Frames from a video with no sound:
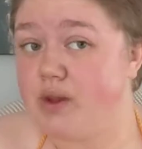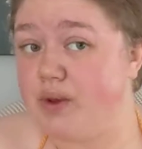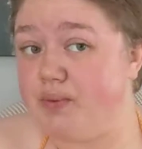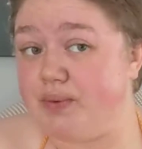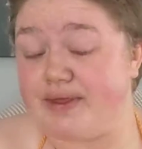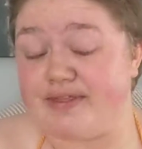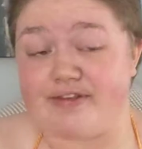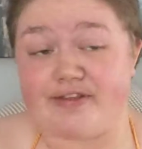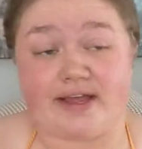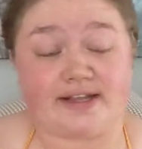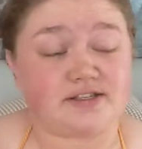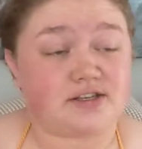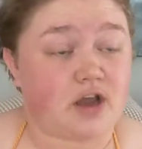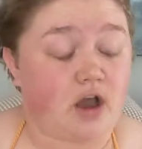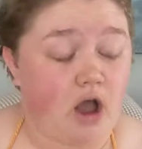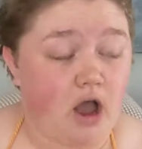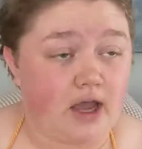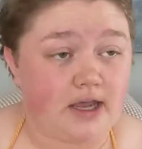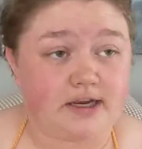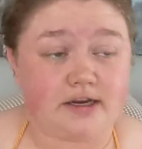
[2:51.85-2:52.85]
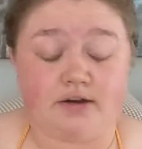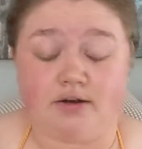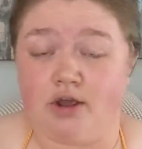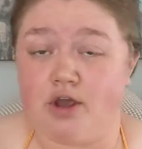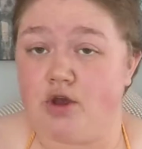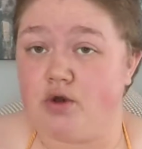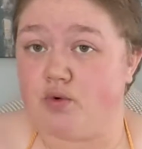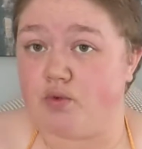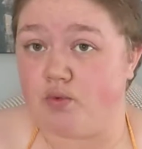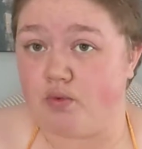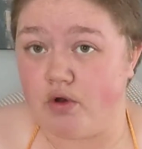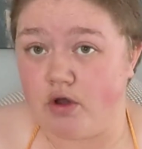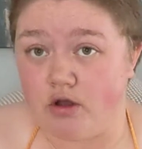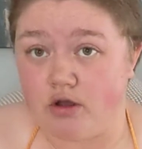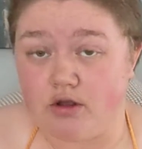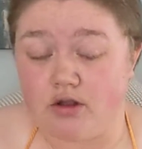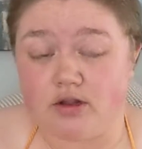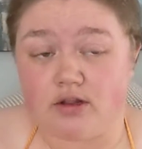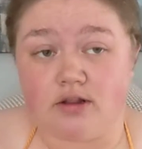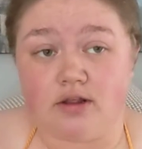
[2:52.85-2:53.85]
whether that's cotton,
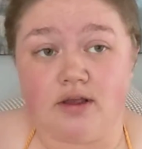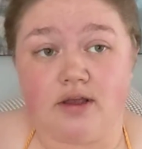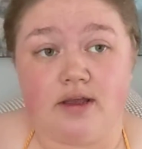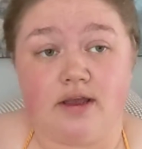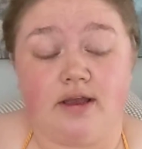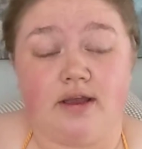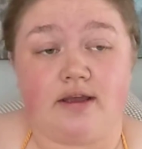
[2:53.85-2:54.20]
wool,